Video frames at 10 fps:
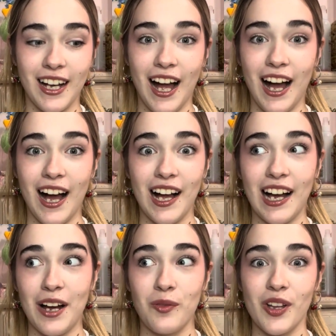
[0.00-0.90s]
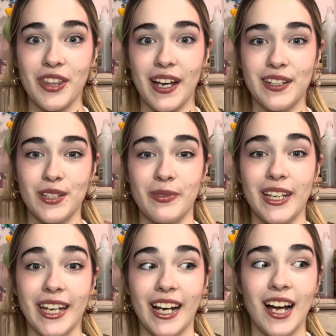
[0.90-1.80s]
I want that to
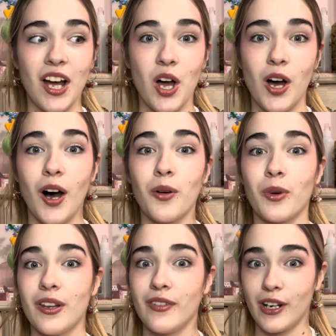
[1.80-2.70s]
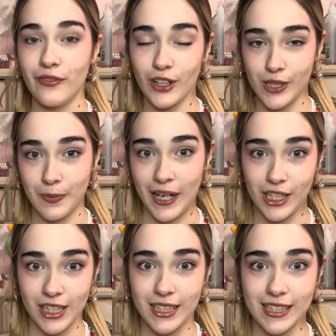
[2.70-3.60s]
be on one of the very first
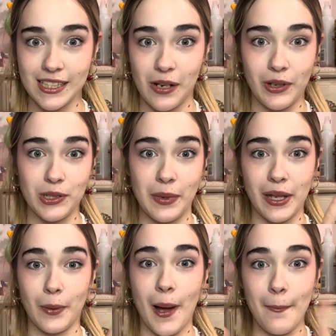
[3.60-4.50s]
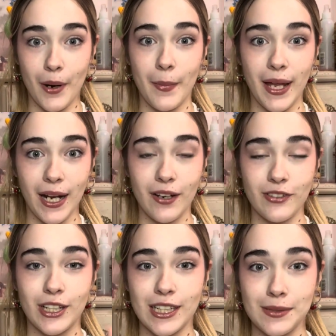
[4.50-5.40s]
pages because I want to do a little peppermint for
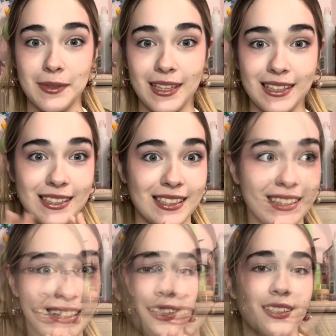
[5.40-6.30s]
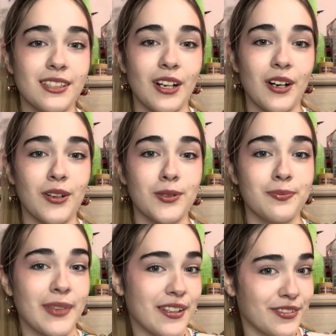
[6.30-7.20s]
Christmas. So
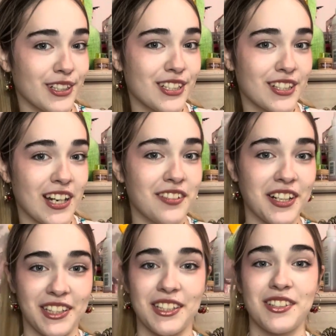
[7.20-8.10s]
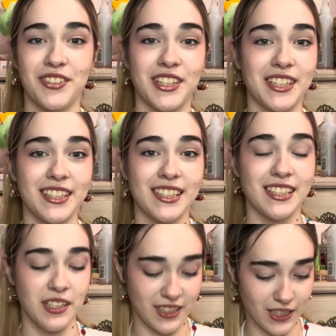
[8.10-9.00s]
my first kind of ideas for this
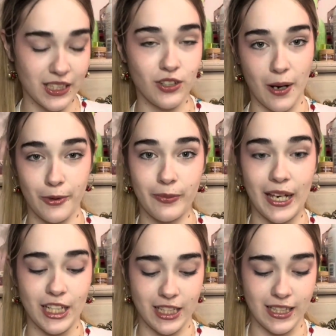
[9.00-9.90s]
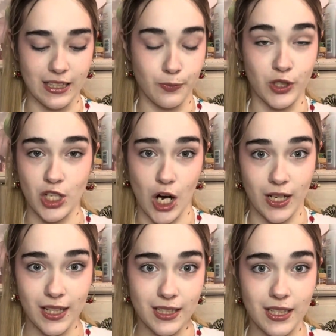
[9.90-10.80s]
scrapbook page is bush
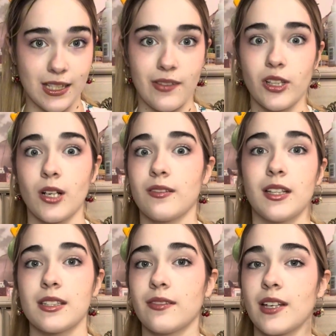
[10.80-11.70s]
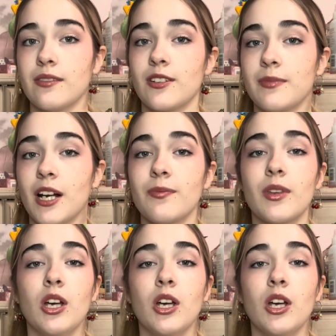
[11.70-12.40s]
gardens because I have a lot of things I've kept from there.